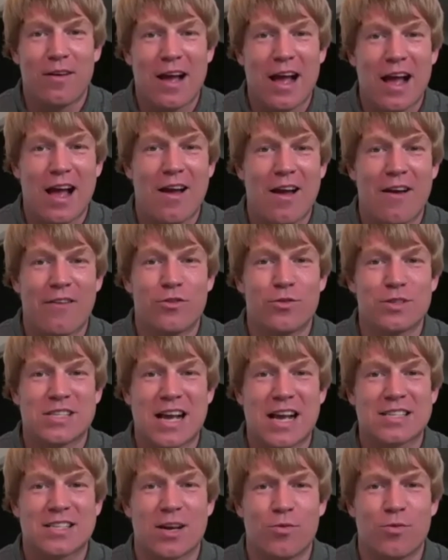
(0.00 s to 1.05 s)
everyone's
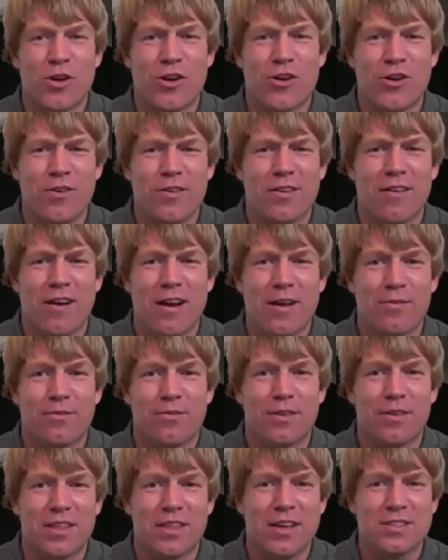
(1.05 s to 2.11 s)
asking, well, you're doing great
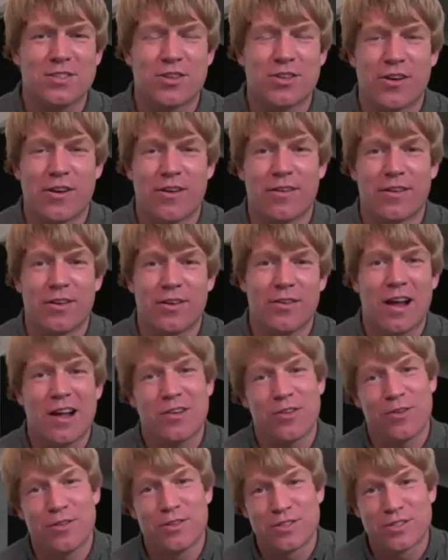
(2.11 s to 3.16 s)
with this, or you're not
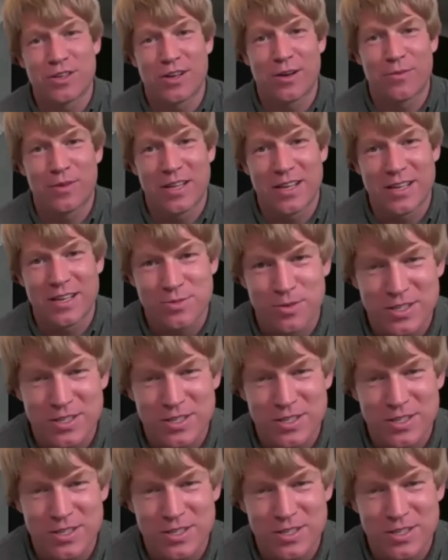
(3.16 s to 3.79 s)
doing so good with this.